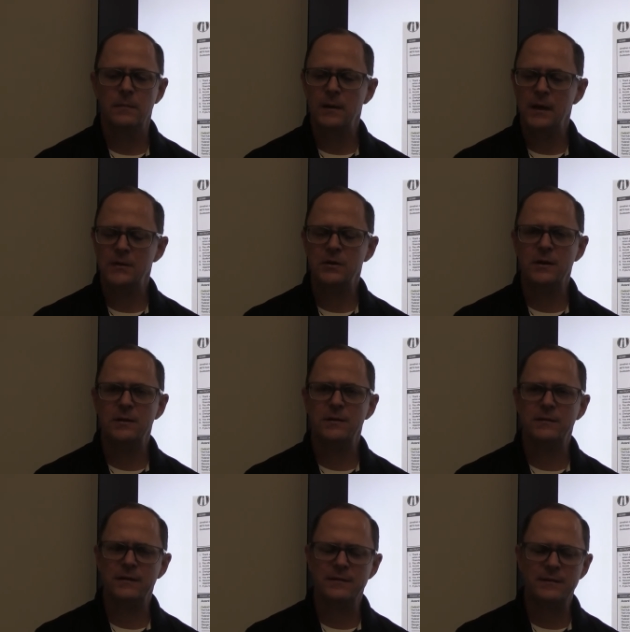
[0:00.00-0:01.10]
And Jonathan
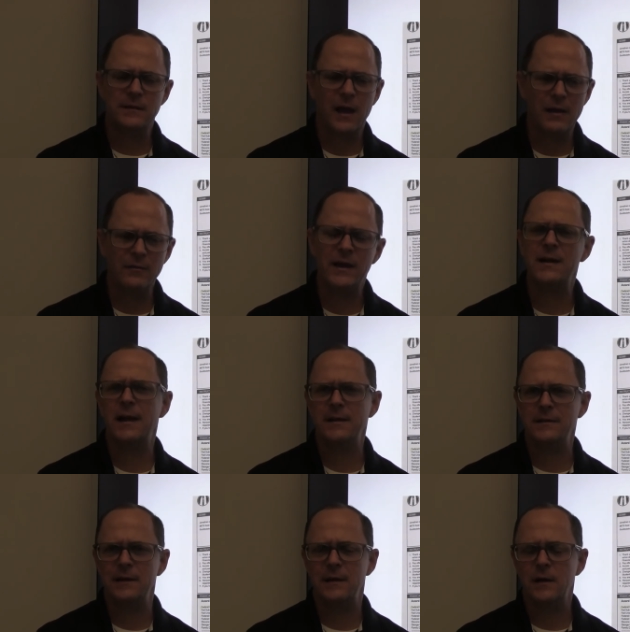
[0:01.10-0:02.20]
says, I've got an
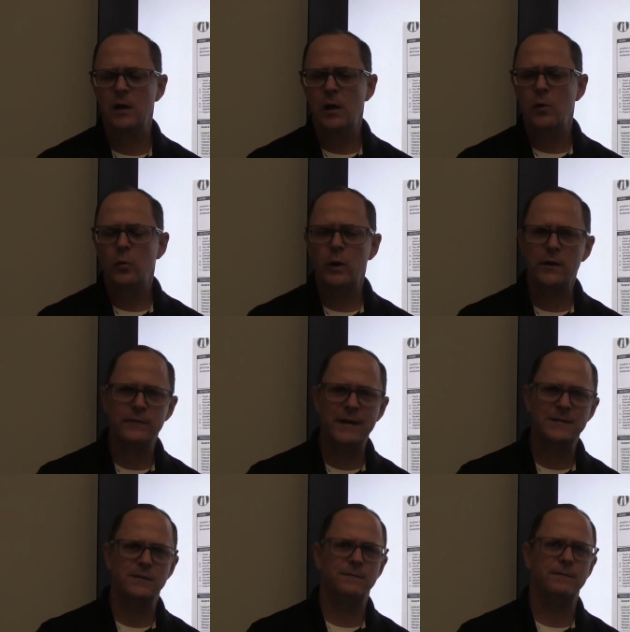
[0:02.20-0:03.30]
idea. What if I
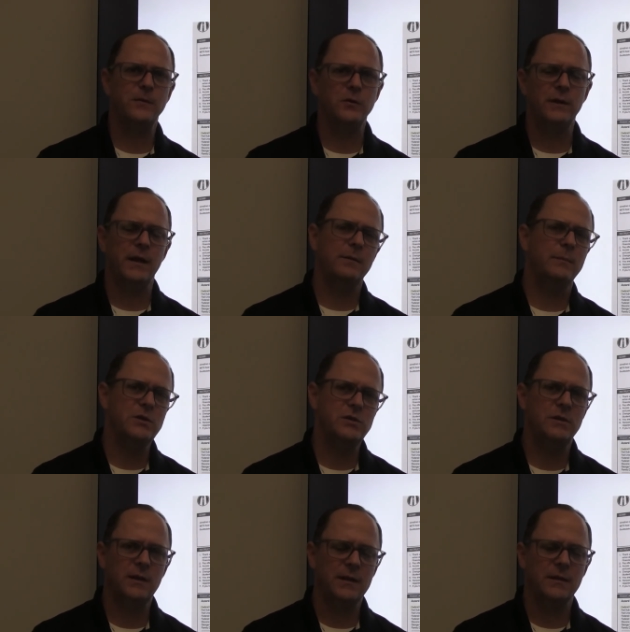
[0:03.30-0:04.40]
defer
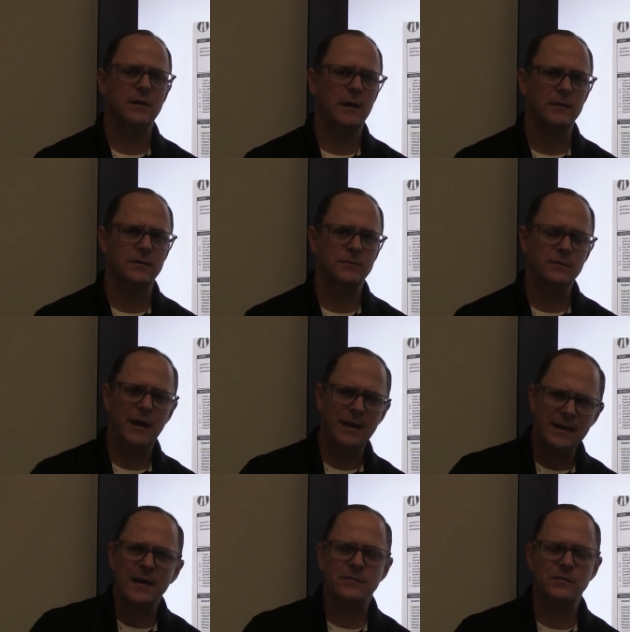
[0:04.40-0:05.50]
admission at the college? And
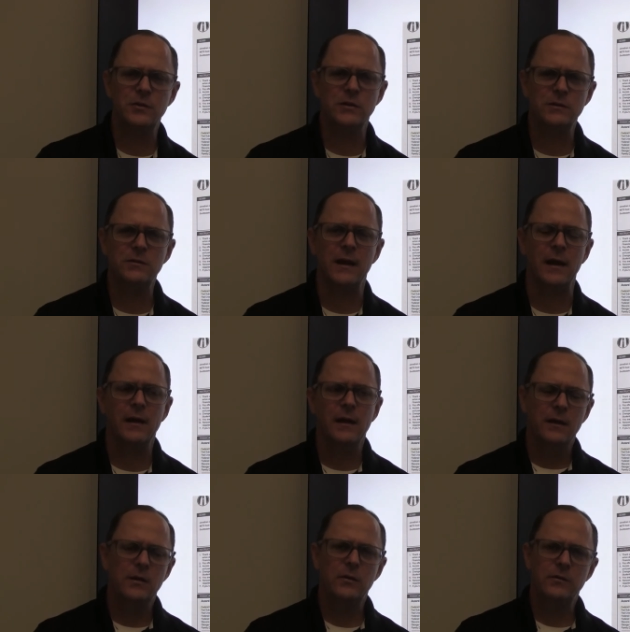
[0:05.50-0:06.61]
yes, you could do that.
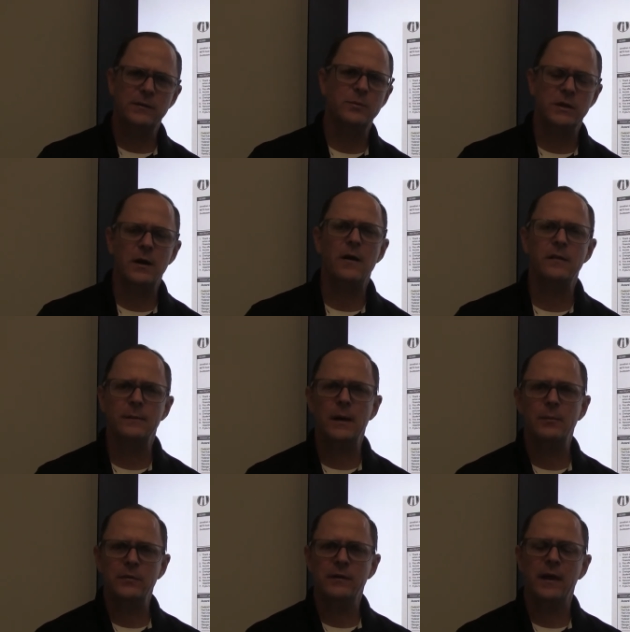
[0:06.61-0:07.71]
You simply call them
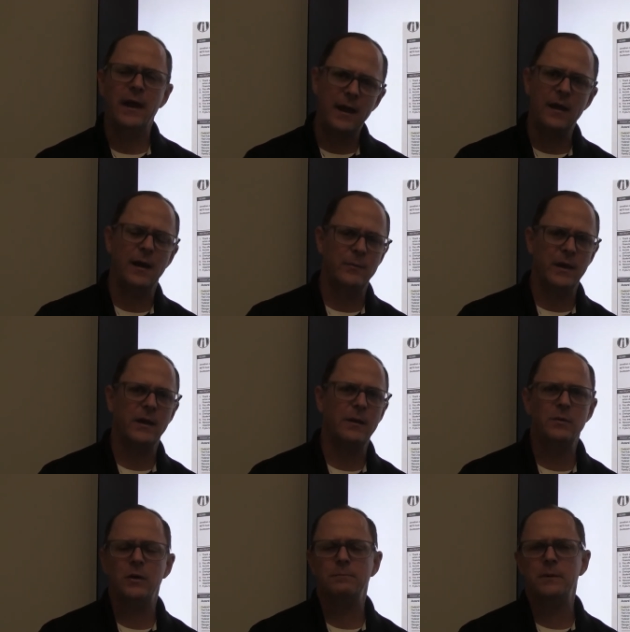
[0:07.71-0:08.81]
up and say, hey, I'm not
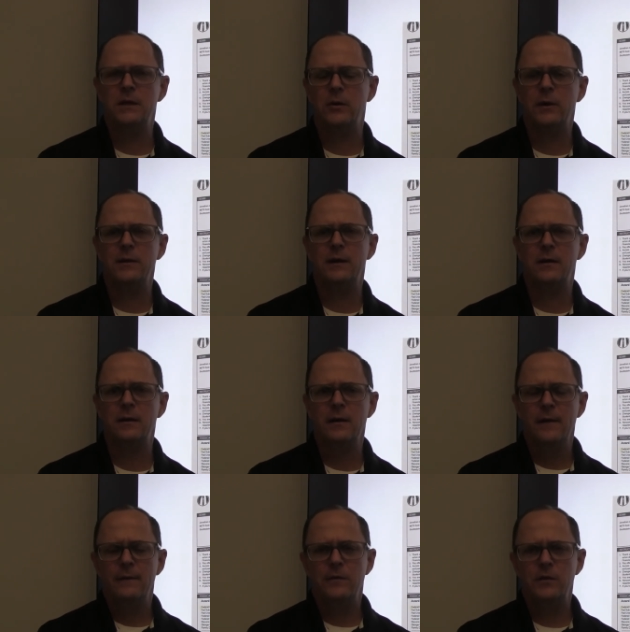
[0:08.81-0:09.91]
going to be going there
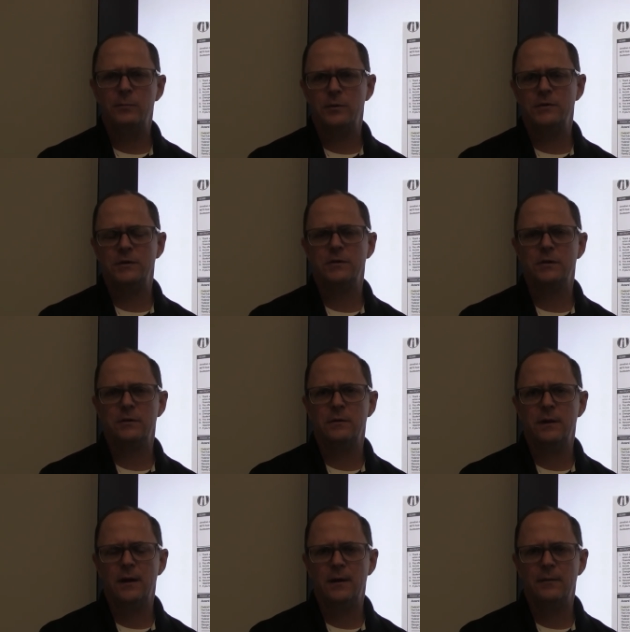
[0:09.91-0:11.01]
this
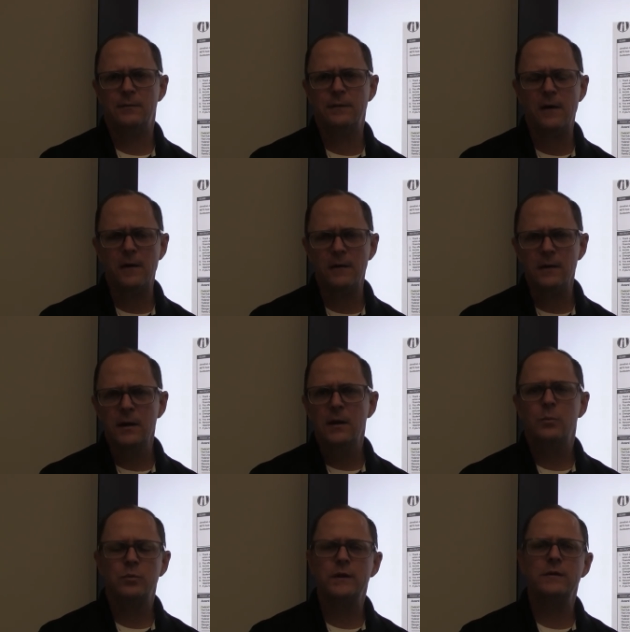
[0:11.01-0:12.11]
particular fall.
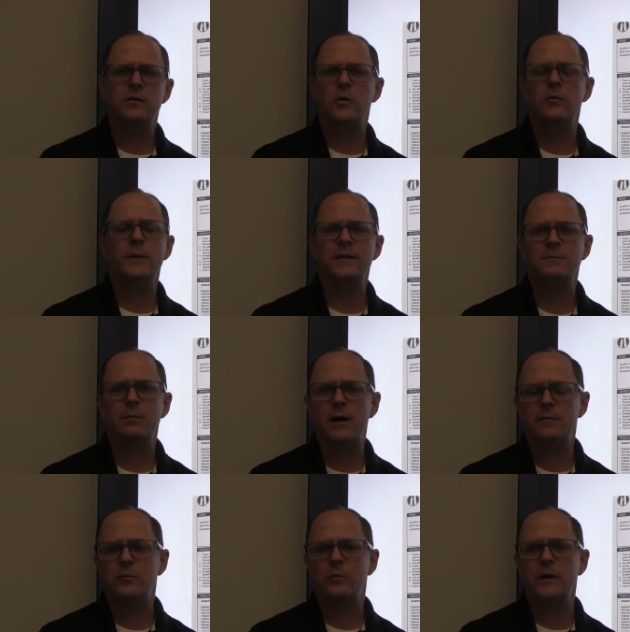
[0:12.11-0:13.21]
Please hold my
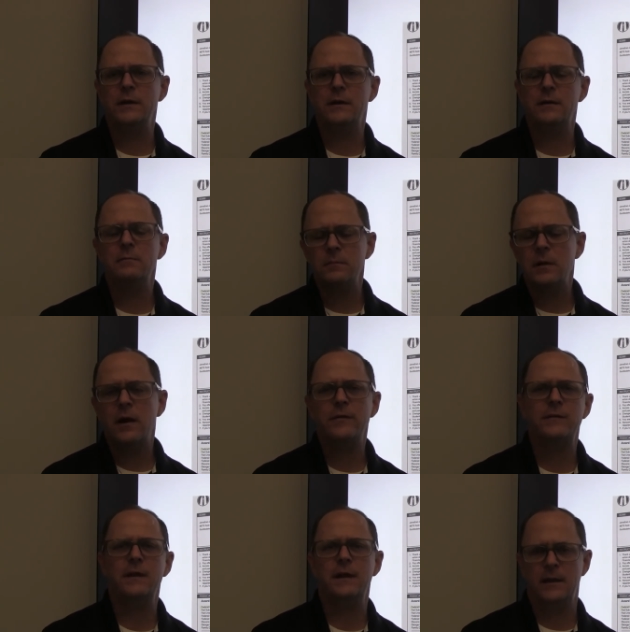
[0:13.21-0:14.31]
spot for 1 year. I'll
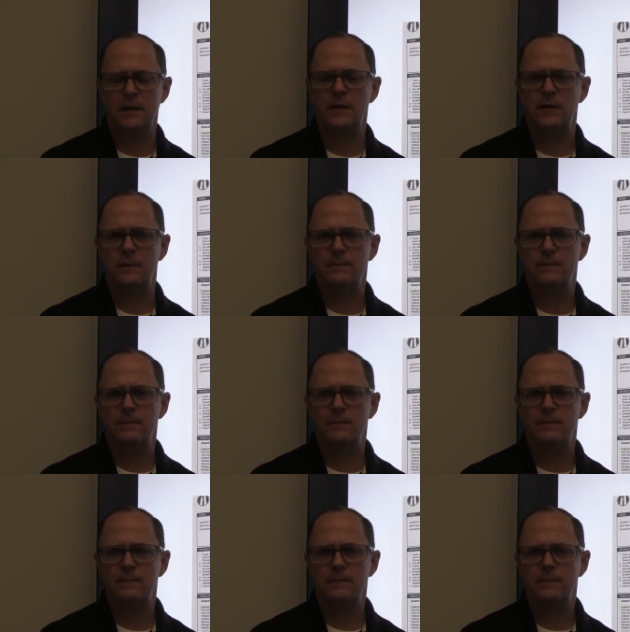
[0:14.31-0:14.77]
see you in a year.